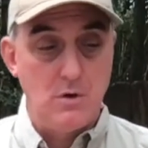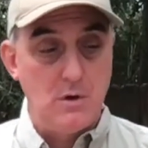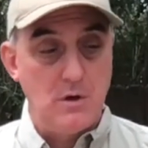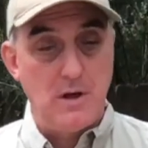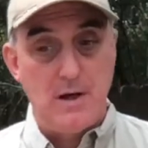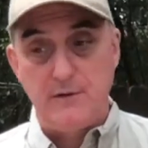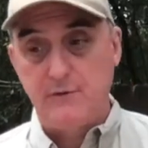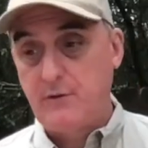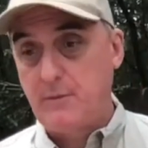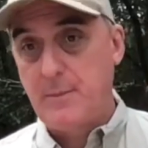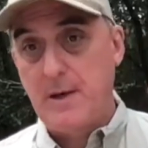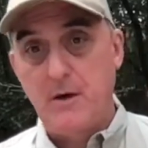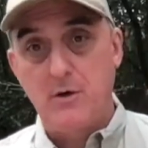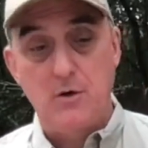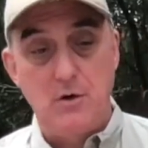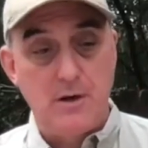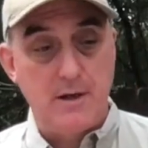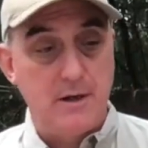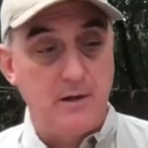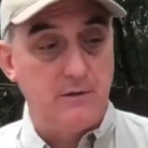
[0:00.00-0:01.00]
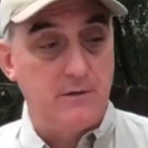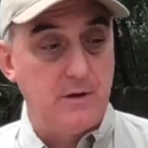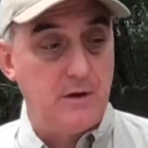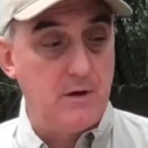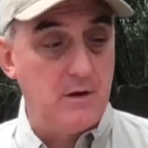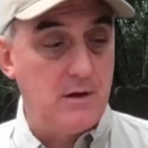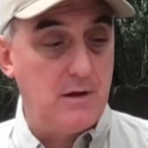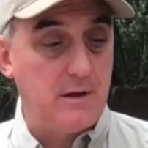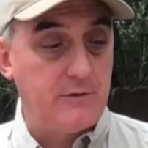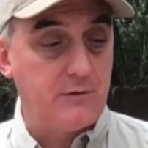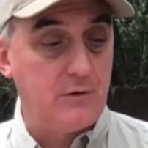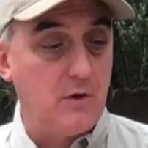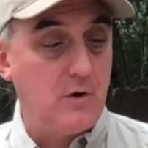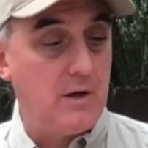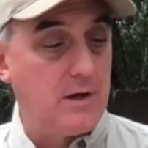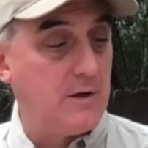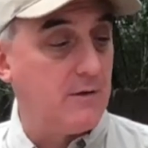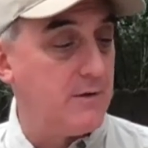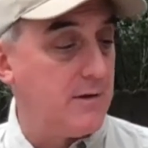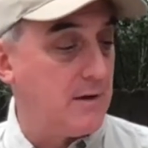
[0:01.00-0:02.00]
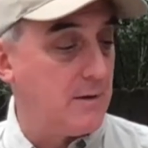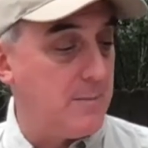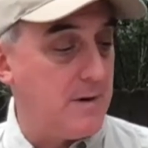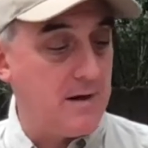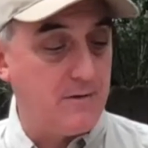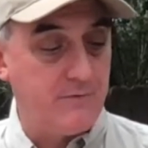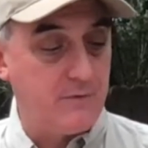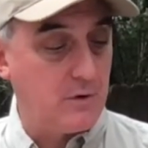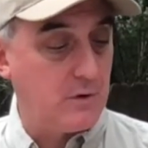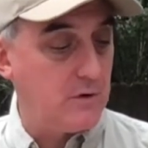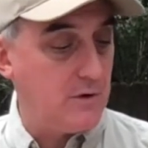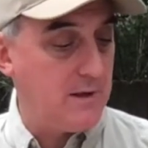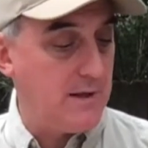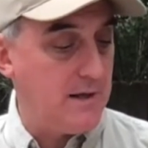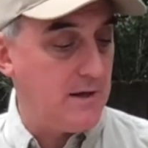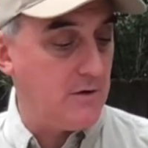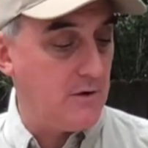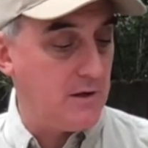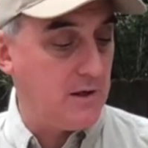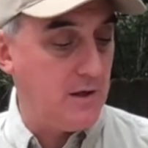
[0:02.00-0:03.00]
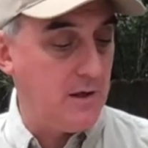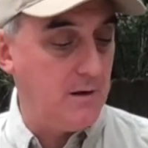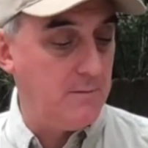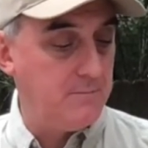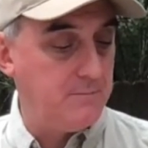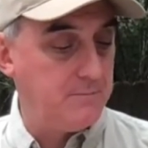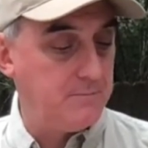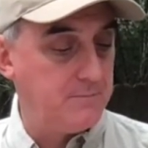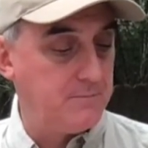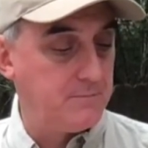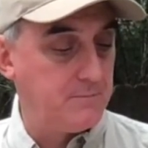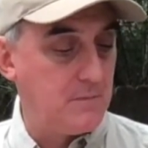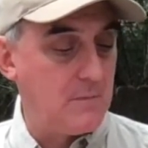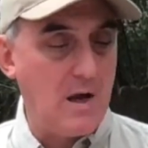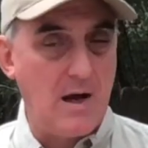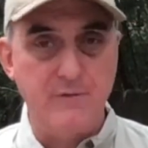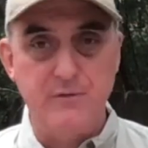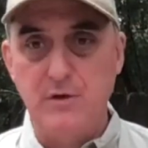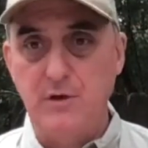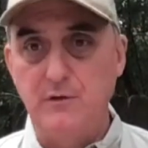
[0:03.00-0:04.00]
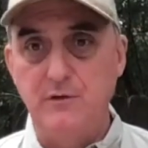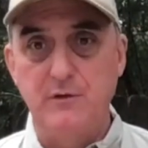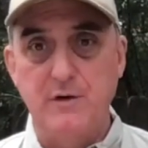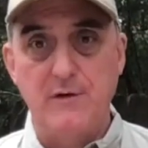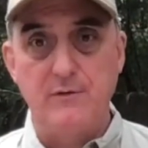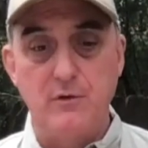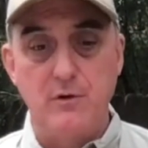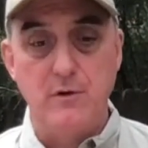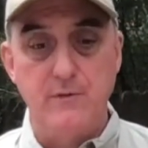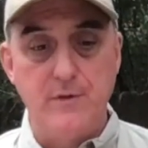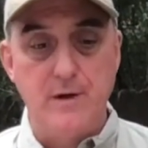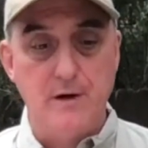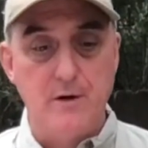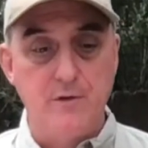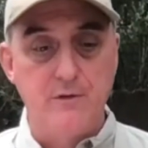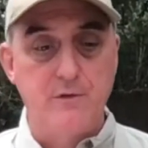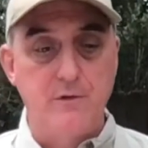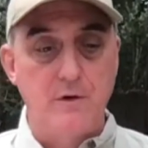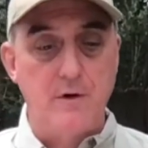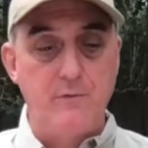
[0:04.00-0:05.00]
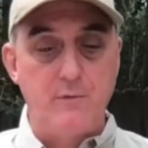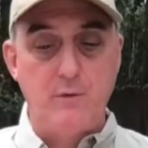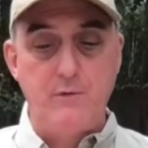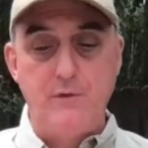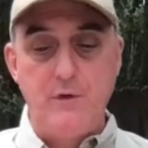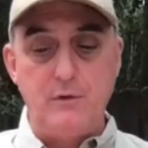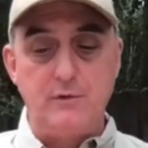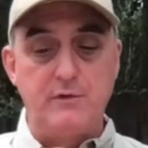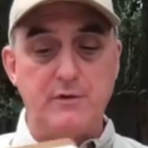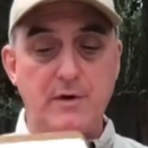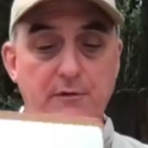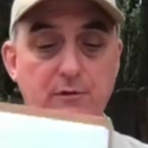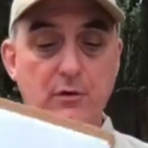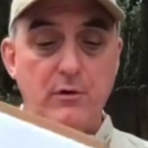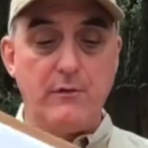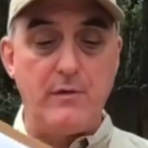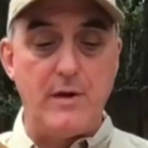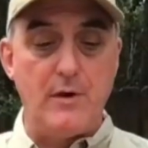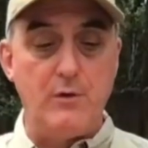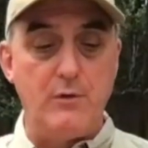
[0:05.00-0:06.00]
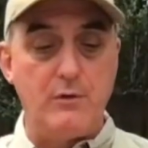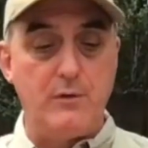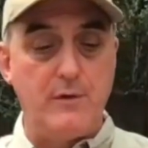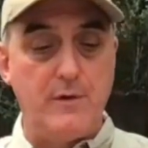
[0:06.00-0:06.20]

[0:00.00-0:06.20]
That's about all I can tell you. That's all I can think about for GlenAllachie. I've done several of theirs. I've reviewed several of